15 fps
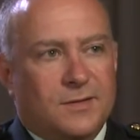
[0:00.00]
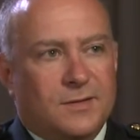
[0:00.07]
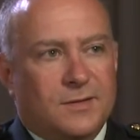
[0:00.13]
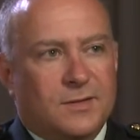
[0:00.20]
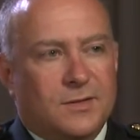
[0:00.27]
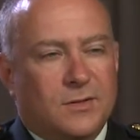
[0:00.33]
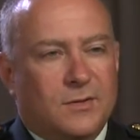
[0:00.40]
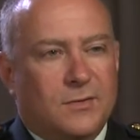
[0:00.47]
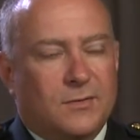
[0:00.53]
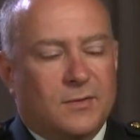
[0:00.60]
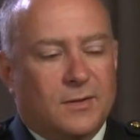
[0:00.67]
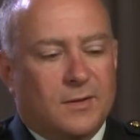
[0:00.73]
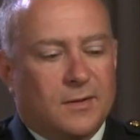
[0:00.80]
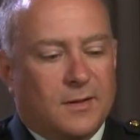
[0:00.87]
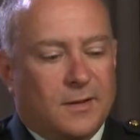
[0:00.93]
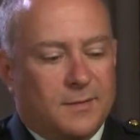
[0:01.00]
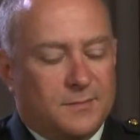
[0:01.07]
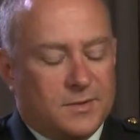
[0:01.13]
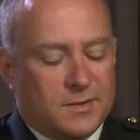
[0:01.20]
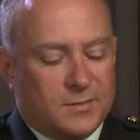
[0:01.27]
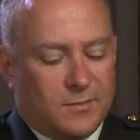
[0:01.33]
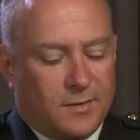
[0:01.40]
So I
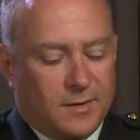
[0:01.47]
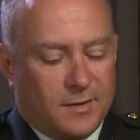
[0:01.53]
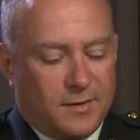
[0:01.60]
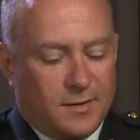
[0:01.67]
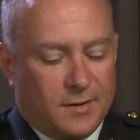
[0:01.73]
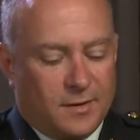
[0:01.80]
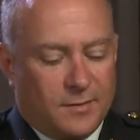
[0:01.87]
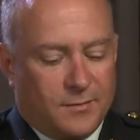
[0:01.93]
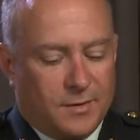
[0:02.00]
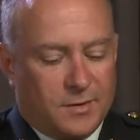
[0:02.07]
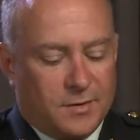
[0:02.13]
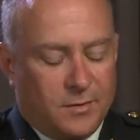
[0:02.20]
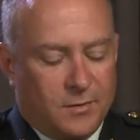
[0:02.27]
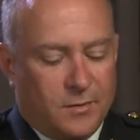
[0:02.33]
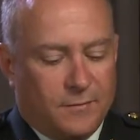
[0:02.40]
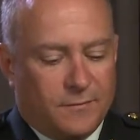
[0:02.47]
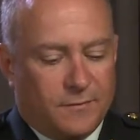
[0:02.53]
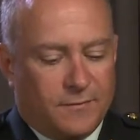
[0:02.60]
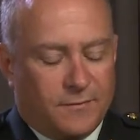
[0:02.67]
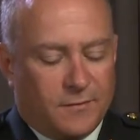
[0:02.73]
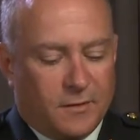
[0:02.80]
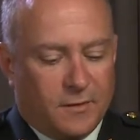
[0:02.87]
just want to think. We took over
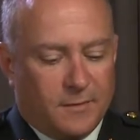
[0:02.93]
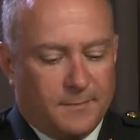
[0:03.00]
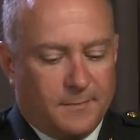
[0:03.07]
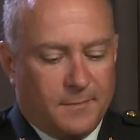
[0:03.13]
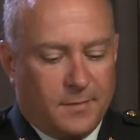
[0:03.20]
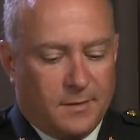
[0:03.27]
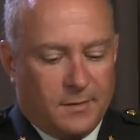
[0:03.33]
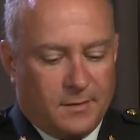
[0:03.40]
from